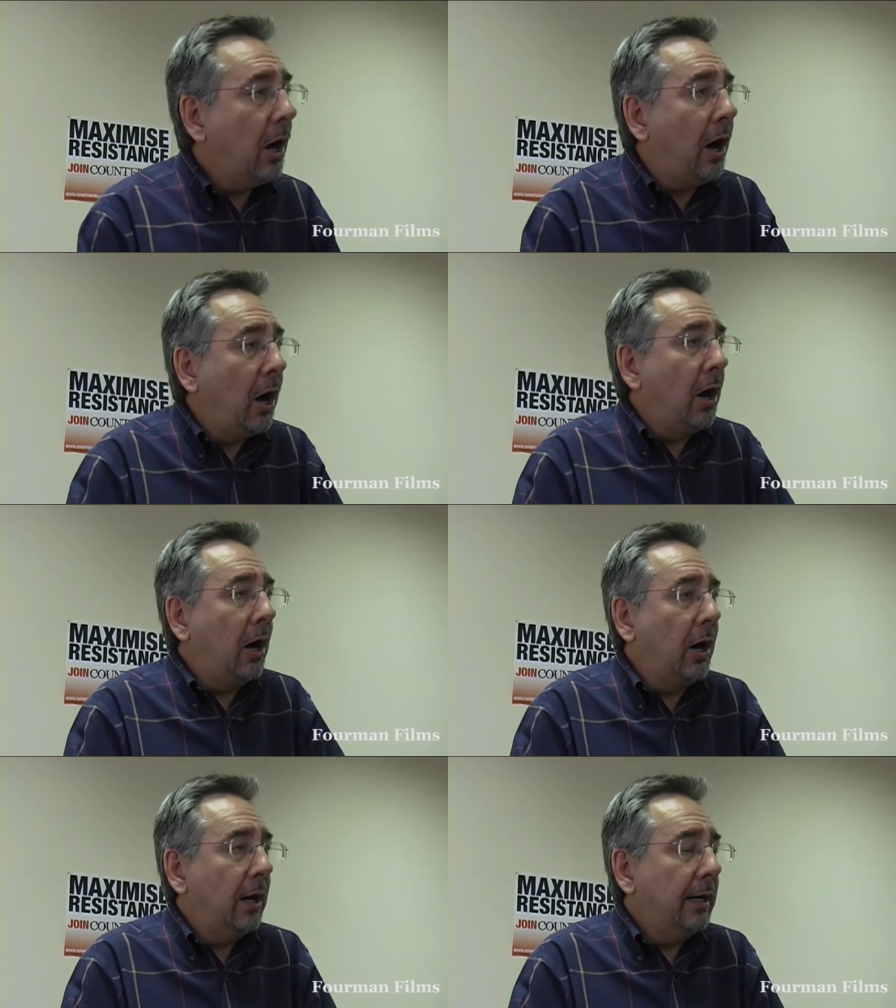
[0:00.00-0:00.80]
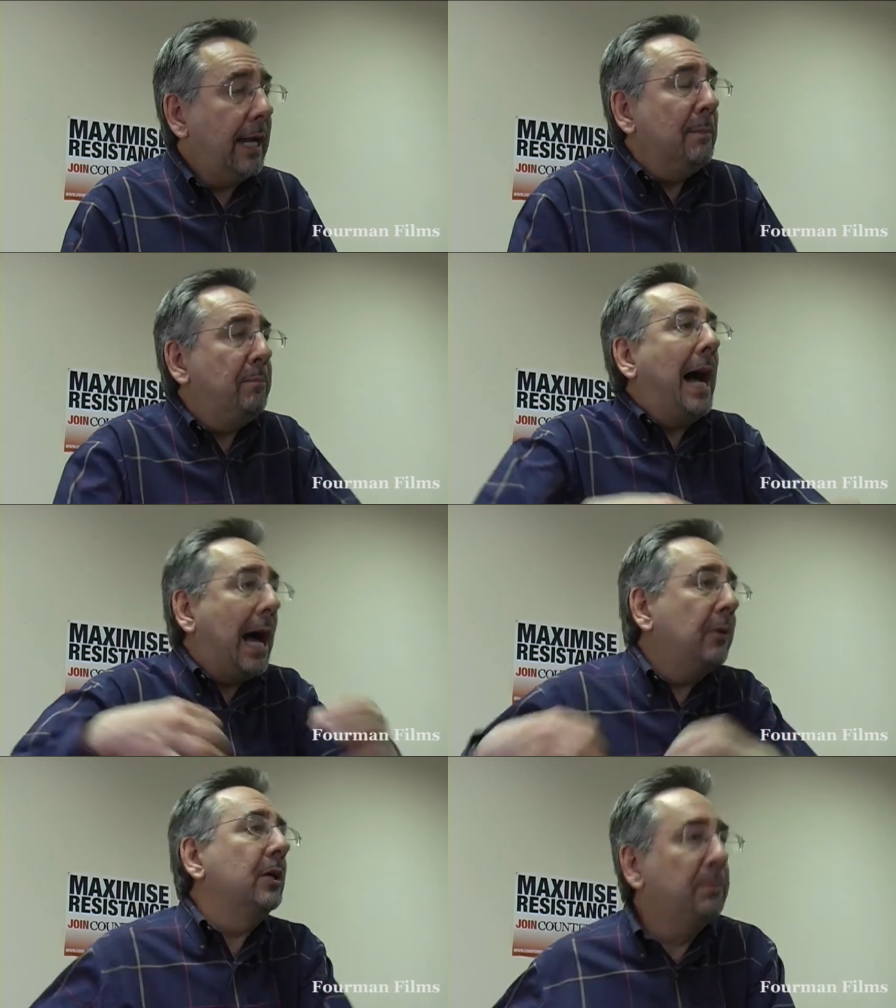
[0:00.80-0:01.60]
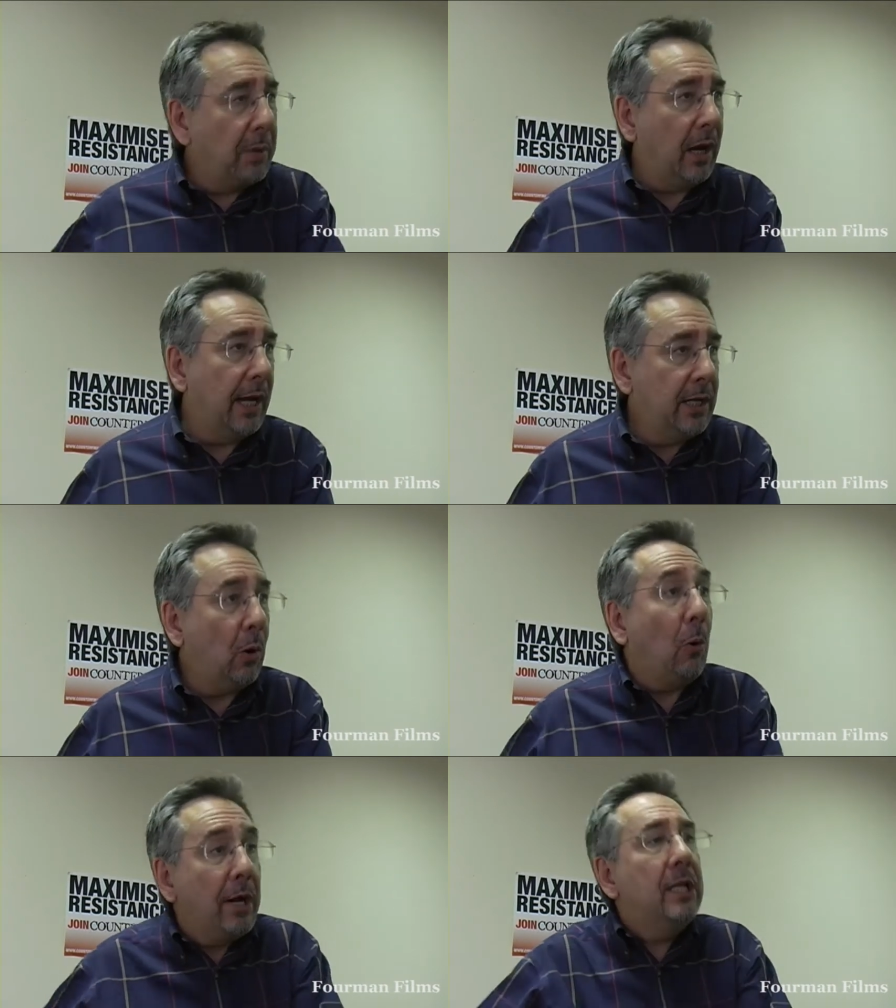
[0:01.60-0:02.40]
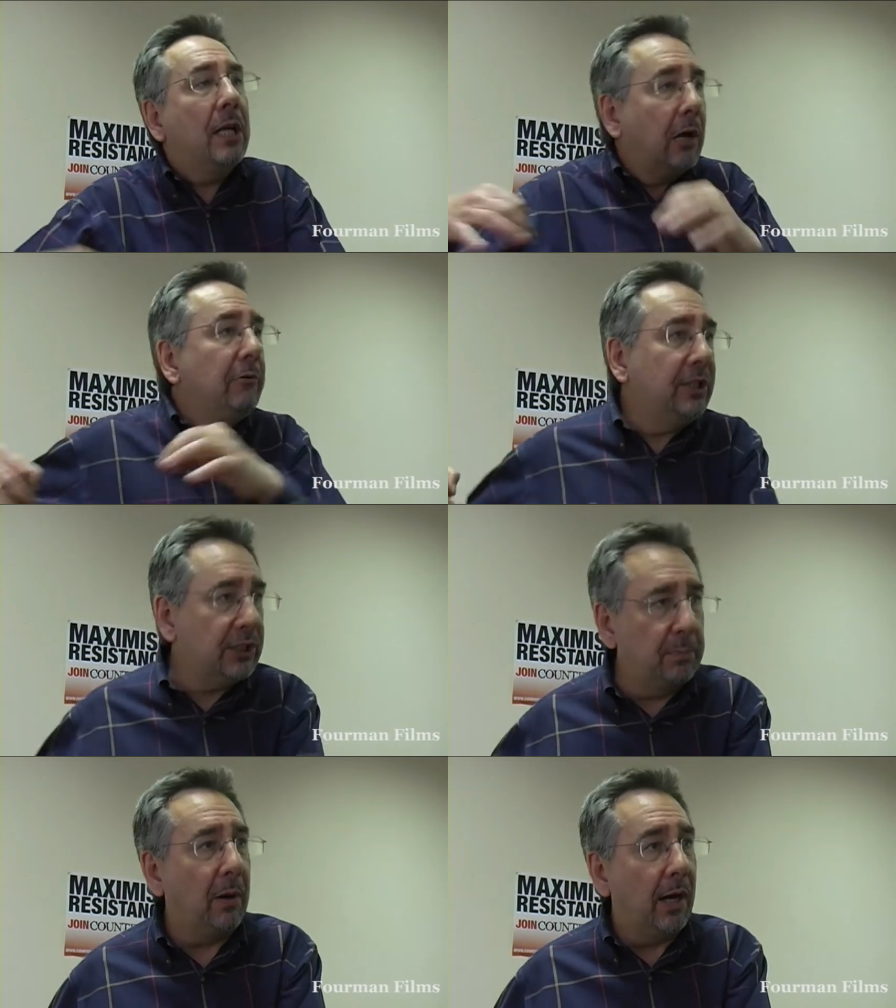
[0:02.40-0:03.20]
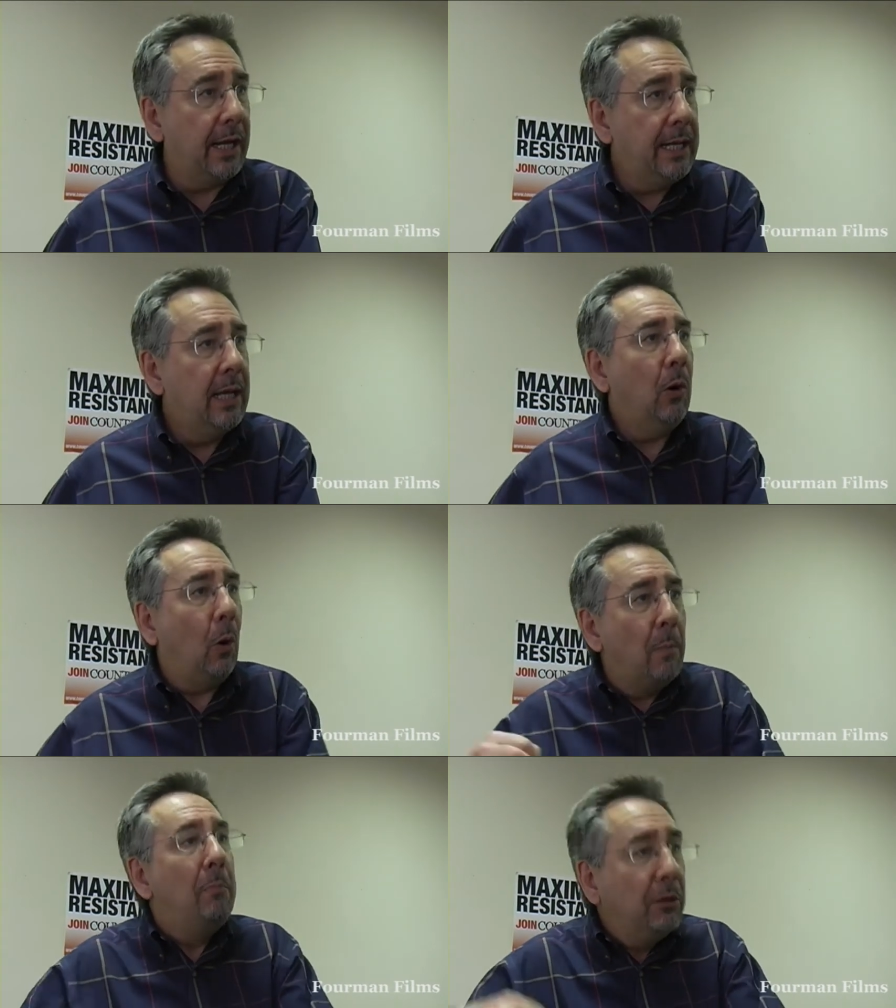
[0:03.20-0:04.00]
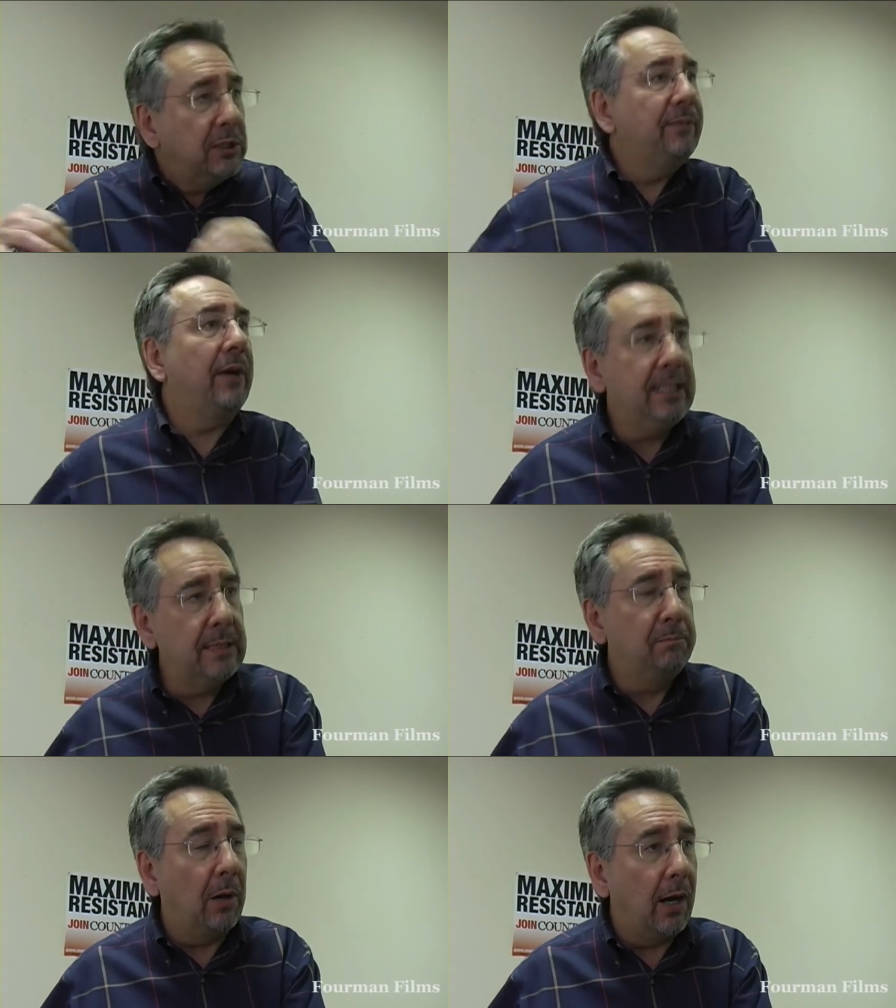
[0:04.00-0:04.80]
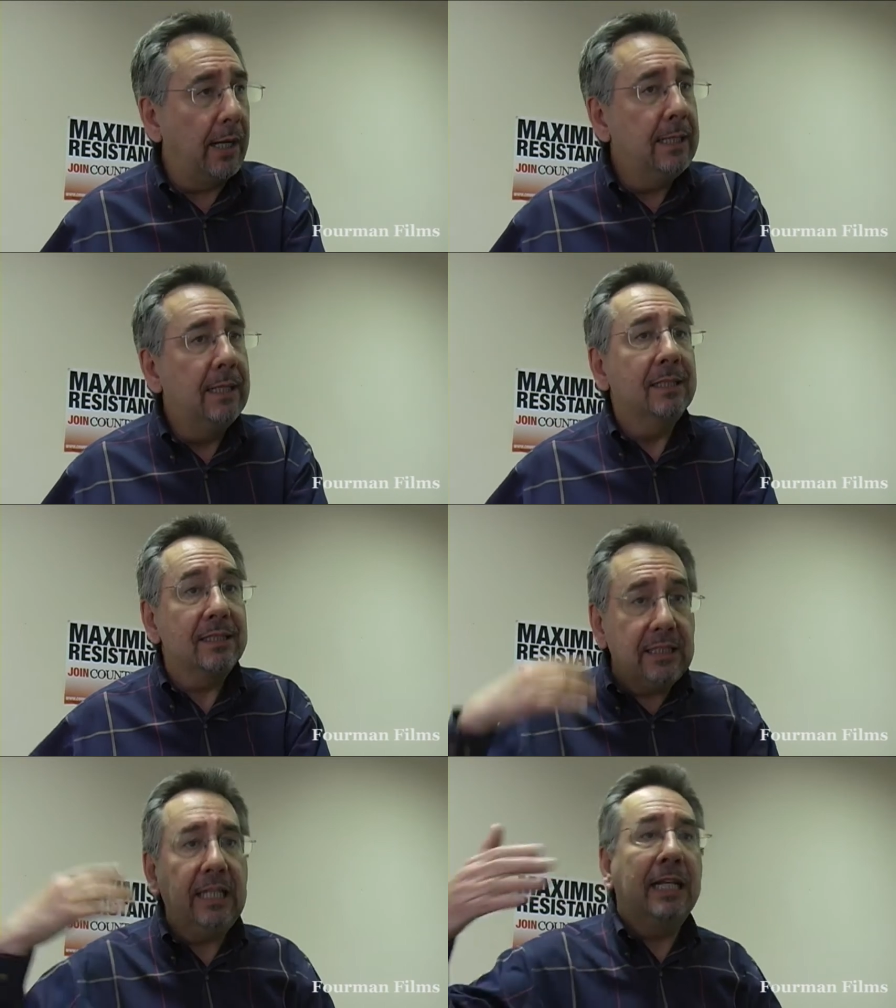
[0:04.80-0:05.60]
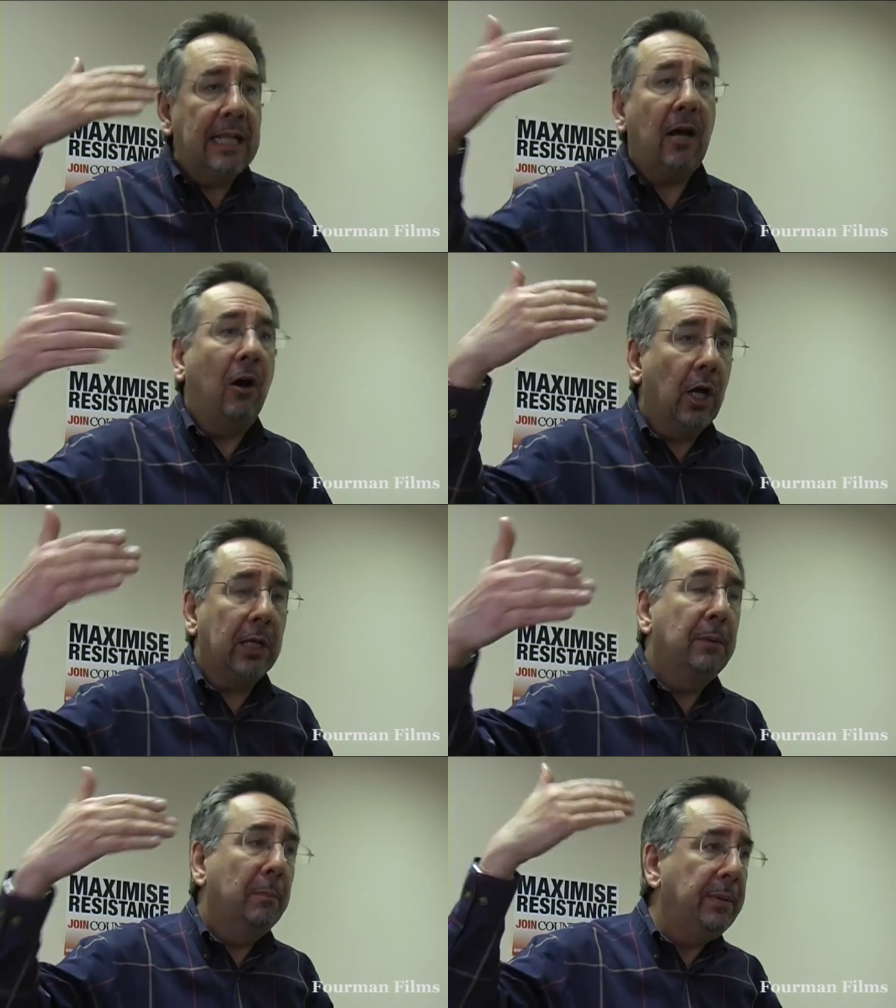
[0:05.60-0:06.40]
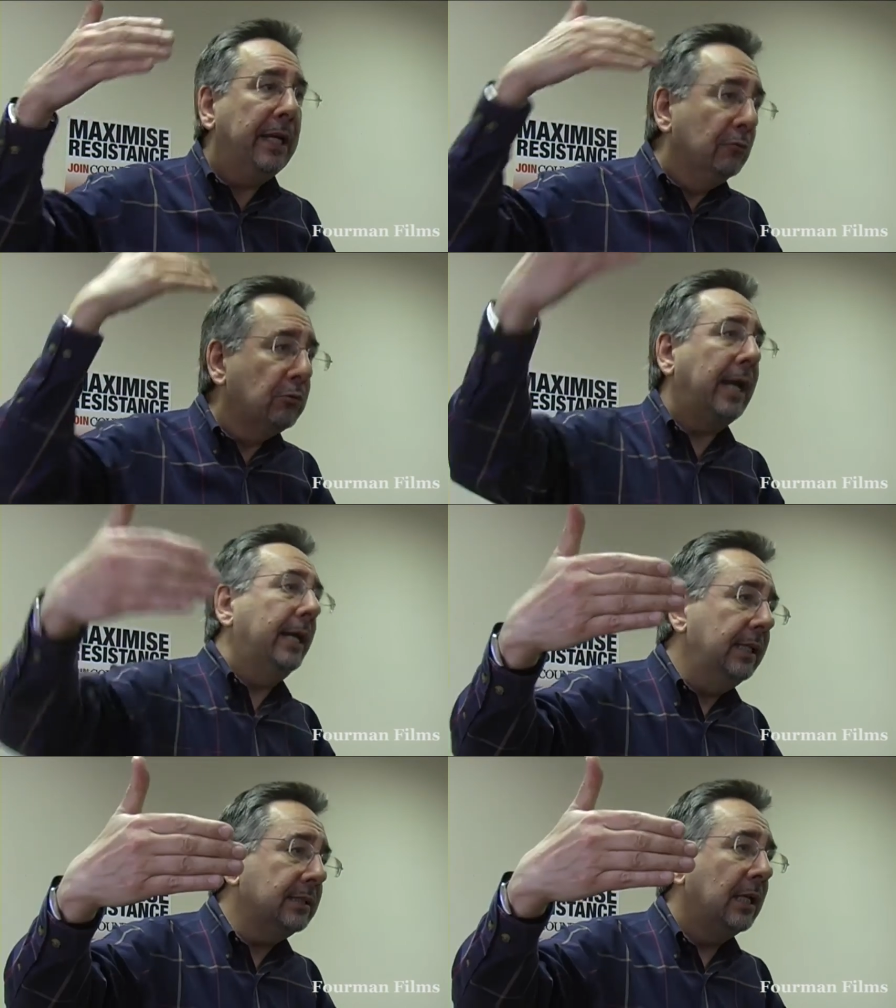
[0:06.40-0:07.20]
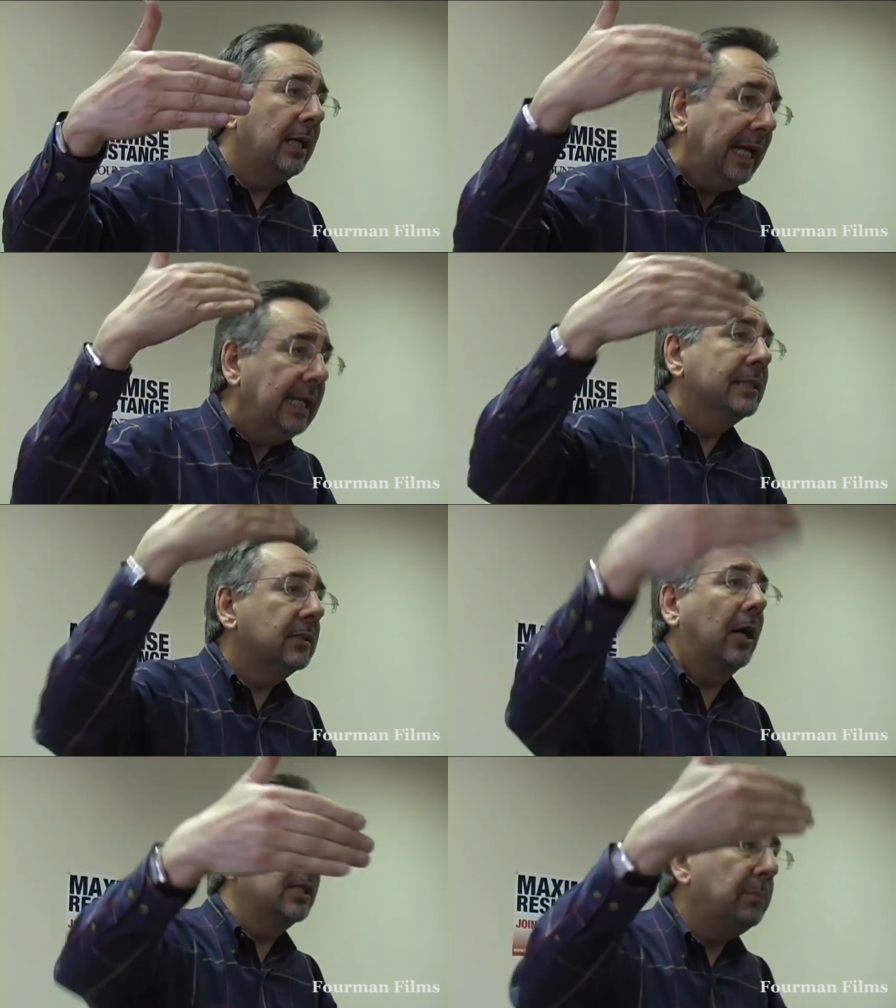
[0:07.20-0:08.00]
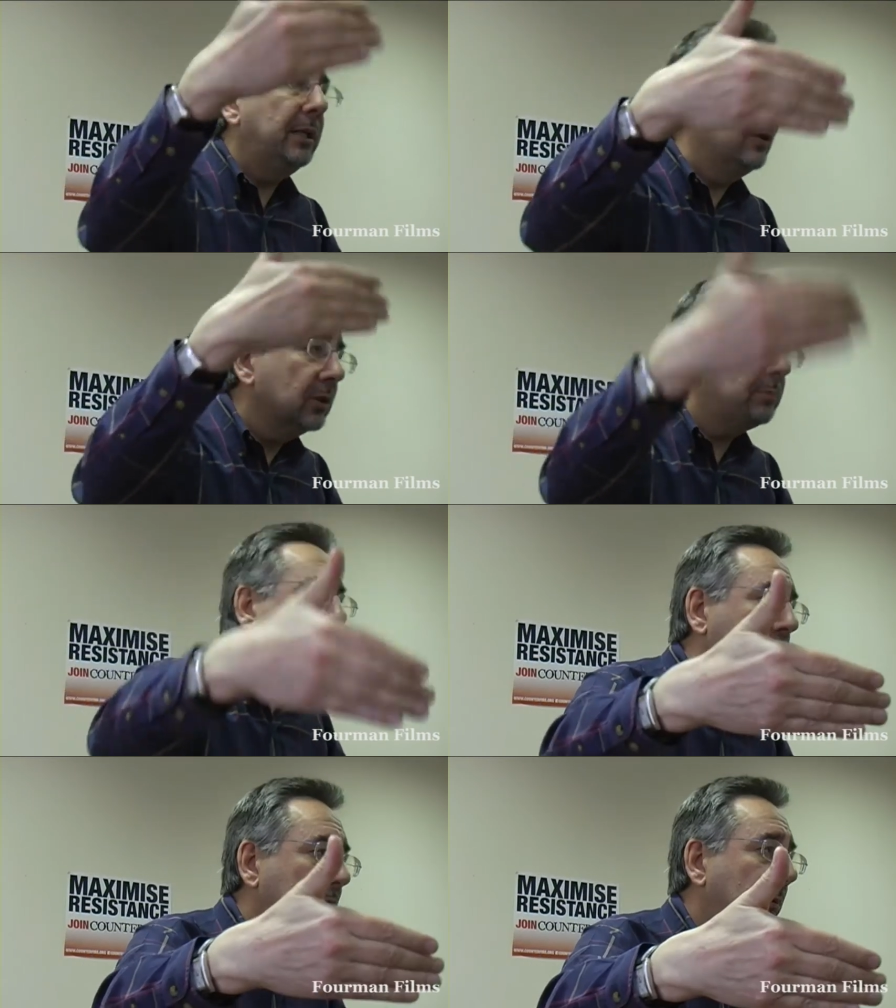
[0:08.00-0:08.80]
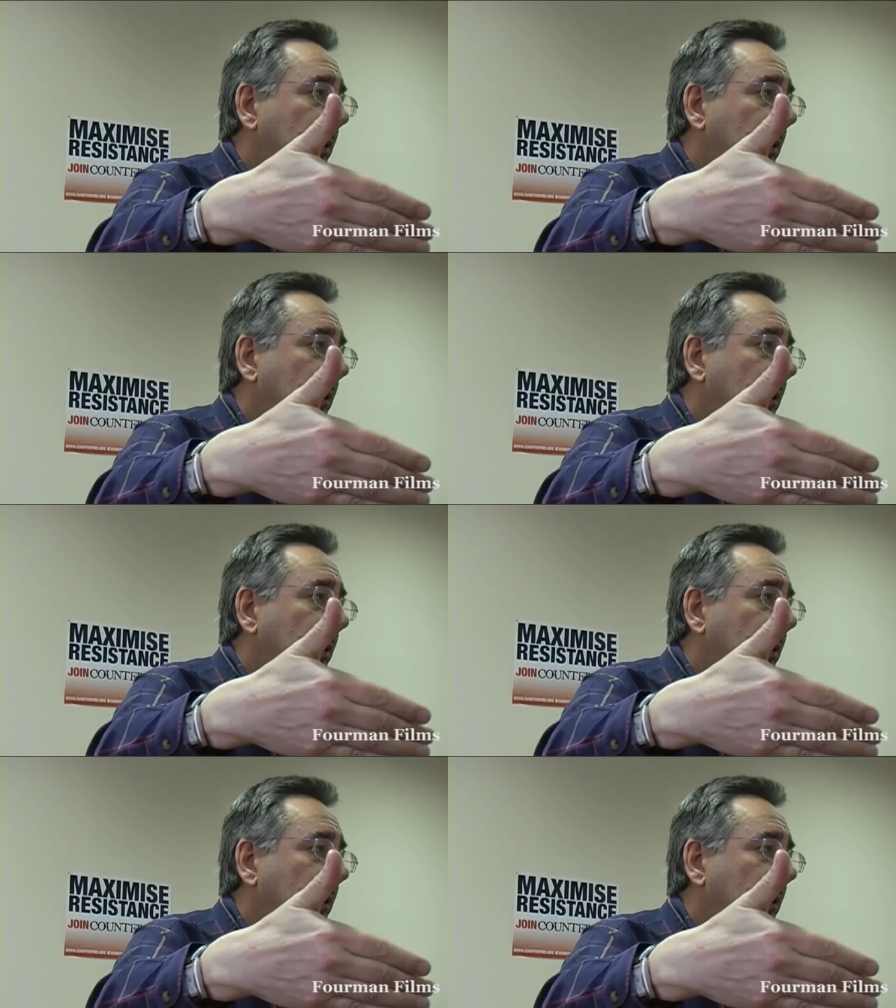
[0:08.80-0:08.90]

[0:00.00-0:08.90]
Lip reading: are empowered by or encouraged by or motivated by seeing that argument being raised inside the political spectrum.